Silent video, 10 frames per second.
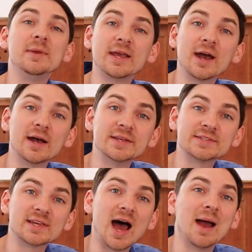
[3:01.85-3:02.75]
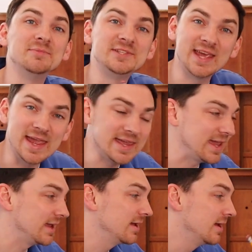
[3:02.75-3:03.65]
because I'm
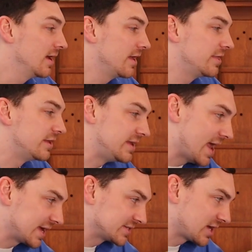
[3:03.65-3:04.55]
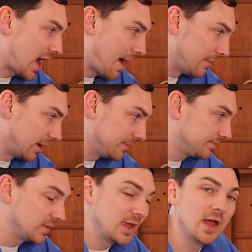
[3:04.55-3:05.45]
taking the next comma.
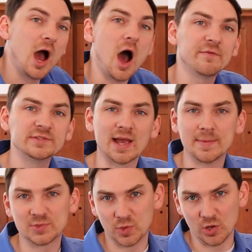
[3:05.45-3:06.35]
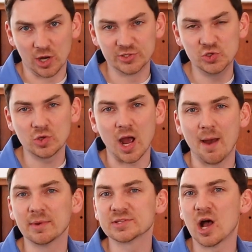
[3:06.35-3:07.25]
Oftentimes, when there are two
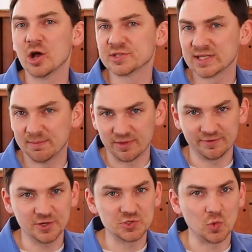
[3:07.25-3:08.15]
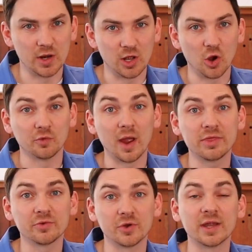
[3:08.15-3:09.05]
commas, I'll skip the first one, I'll go
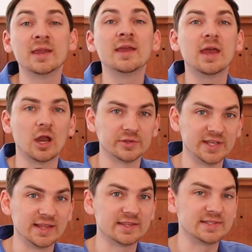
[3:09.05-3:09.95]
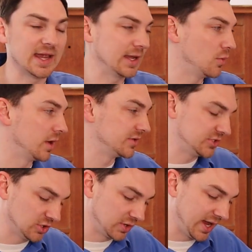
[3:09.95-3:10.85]
right through it, and I'll take the second one.
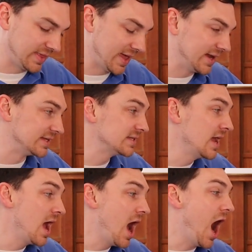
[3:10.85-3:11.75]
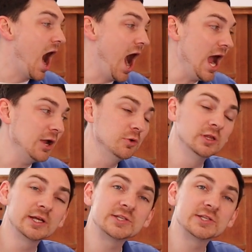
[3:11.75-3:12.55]
So, again, that is, I will